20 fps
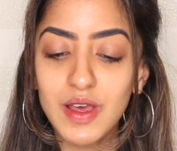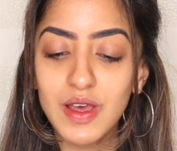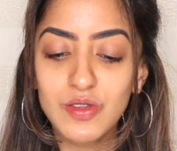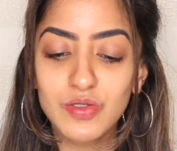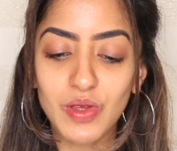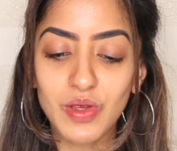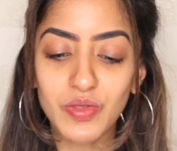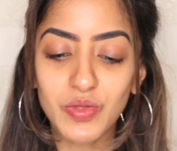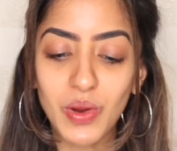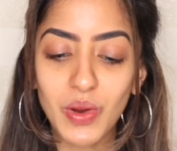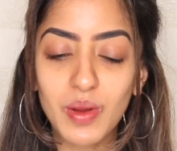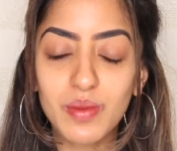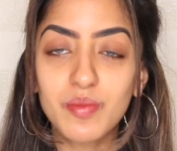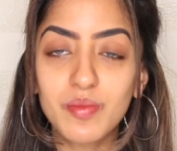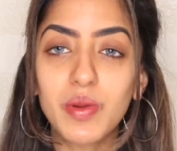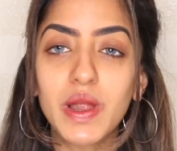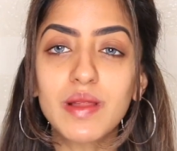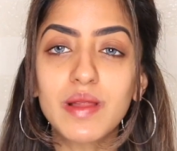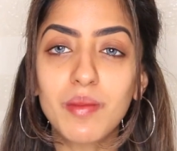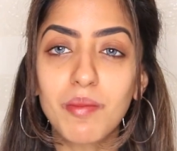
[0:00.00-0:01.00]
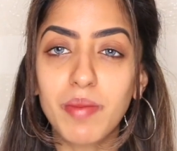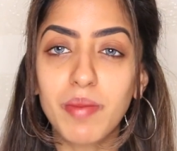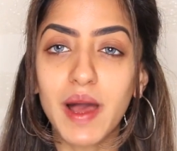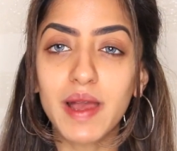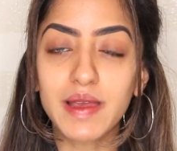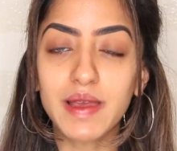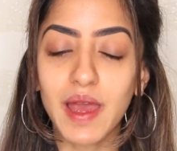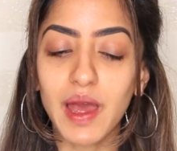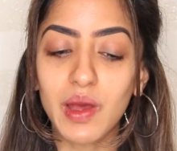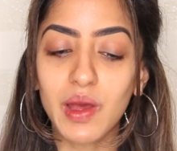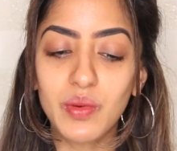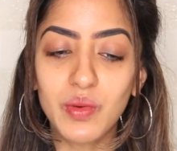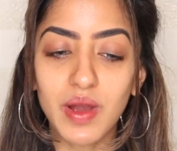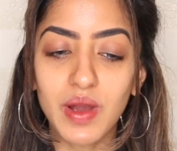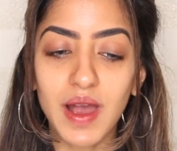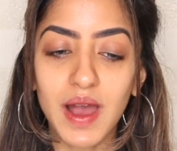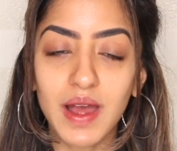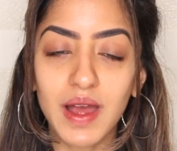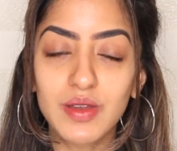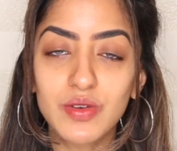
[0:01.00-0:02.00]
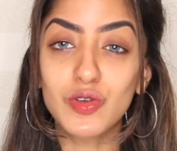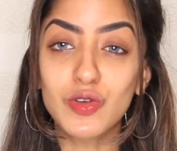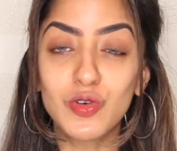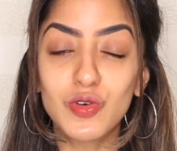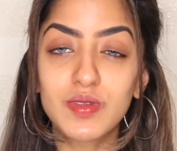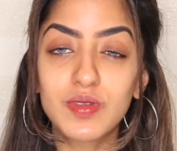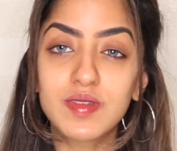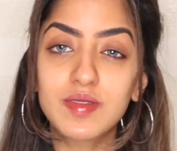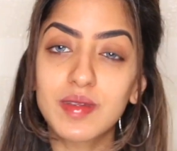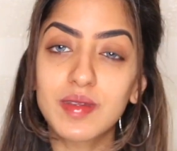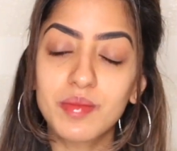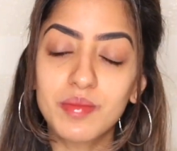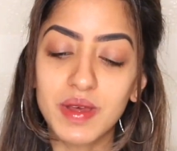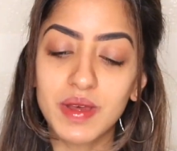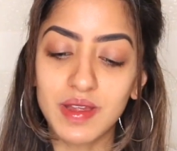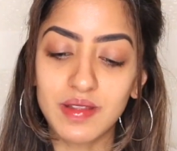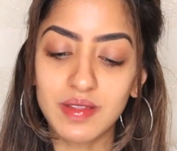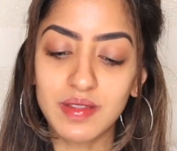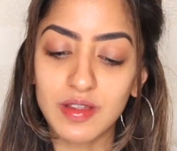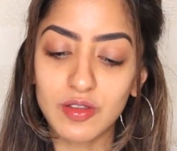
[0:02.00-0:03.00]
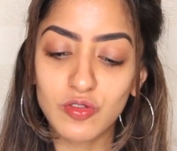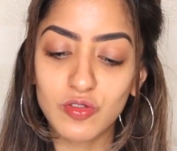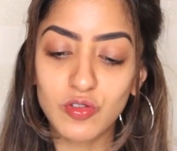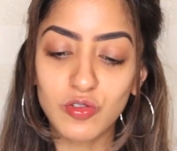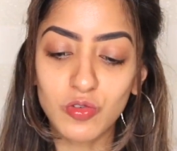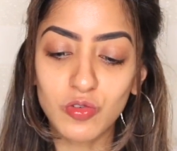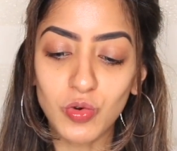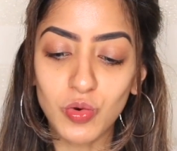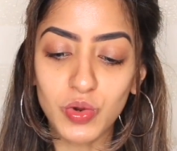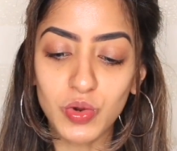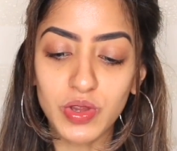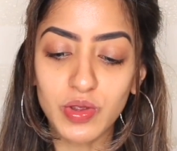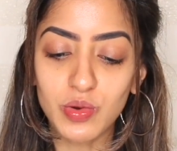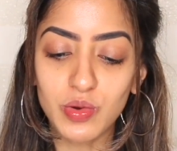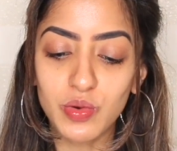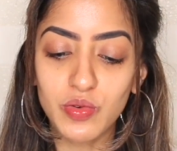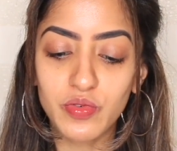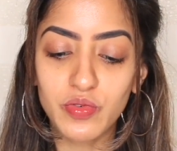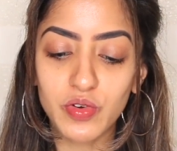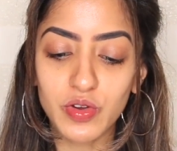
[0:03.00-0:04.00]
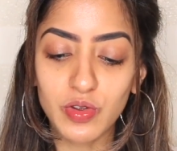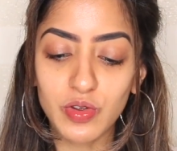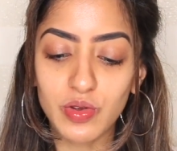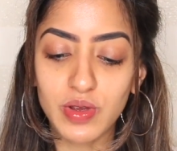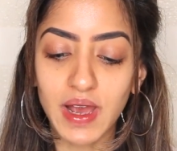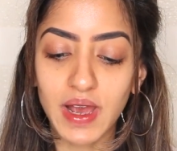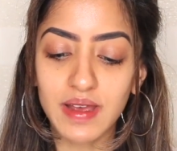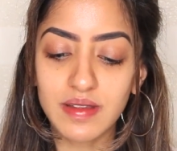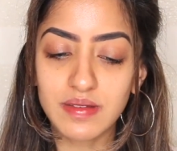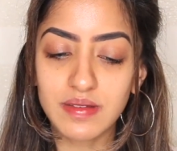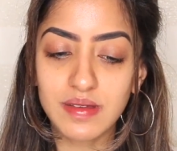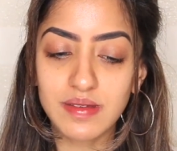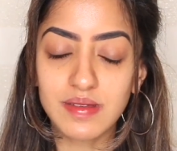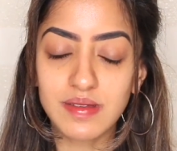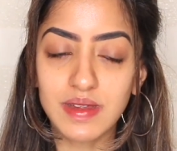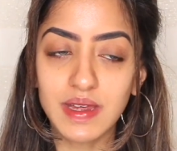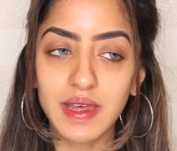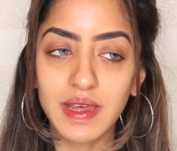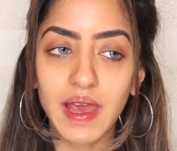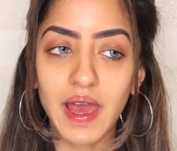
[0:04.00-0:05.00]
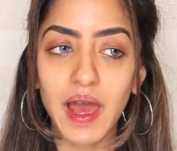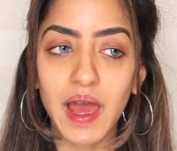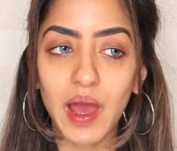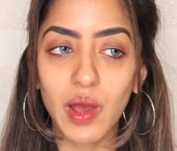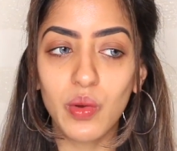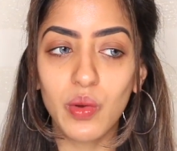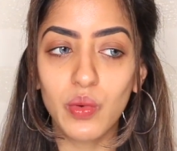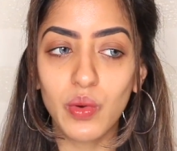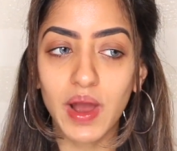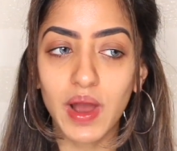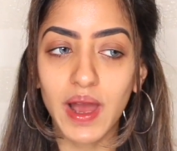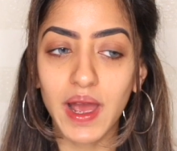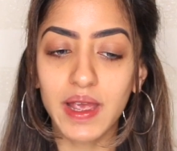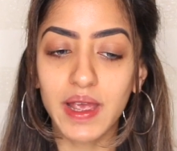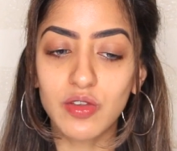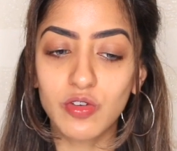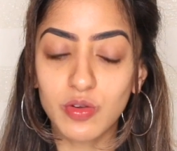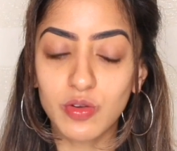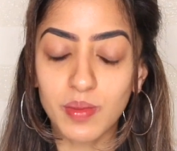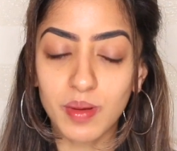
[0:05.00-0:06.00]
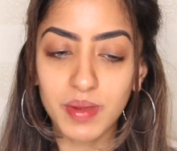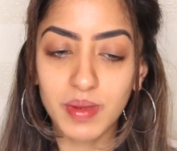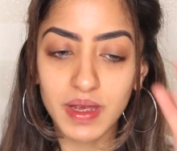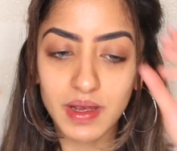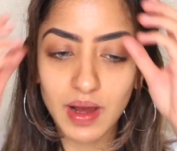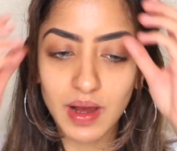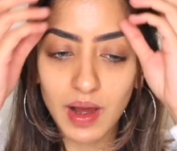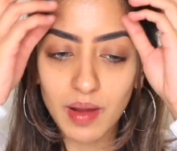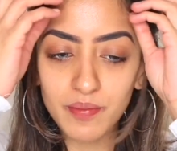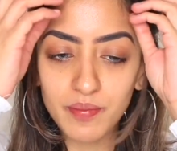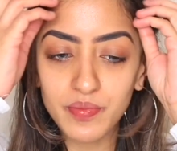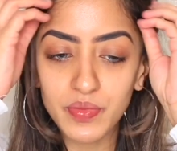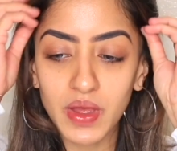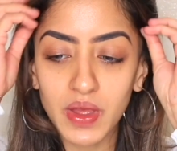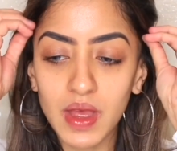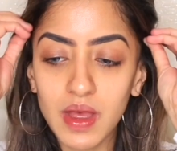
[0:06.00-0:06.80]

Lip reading: so I thought I would bring them back out and use them in this tutorial for you guys to see how I do my makeup.